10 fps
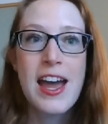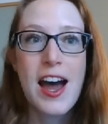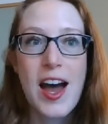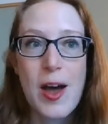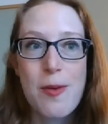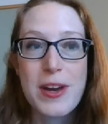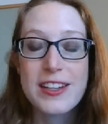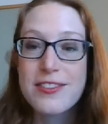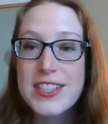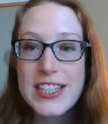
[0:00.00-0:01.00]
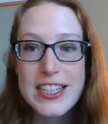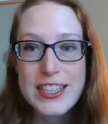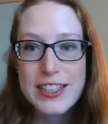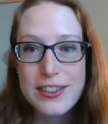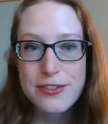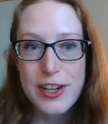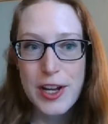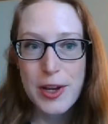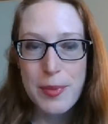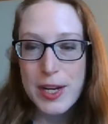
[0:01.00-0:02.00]
I'd love to hear
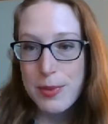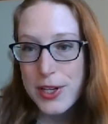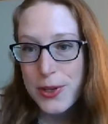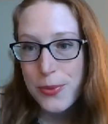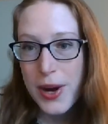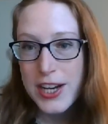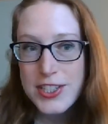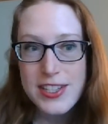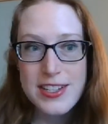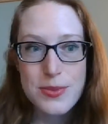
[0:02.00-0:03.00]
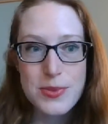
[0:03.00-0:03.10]
from anybody who watched this.